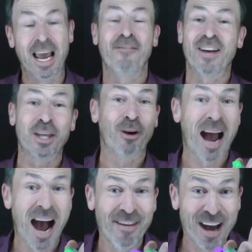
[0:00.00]
In fact, there
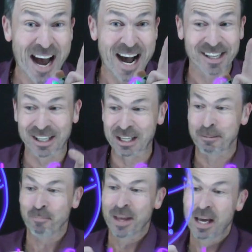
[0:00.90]
are other
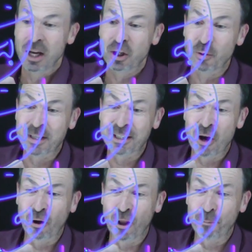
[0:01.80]
answers. Do a
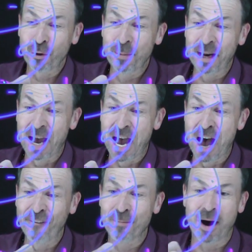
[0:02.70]
circle of perimeter
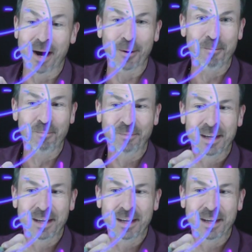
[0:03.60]
0.5 mile.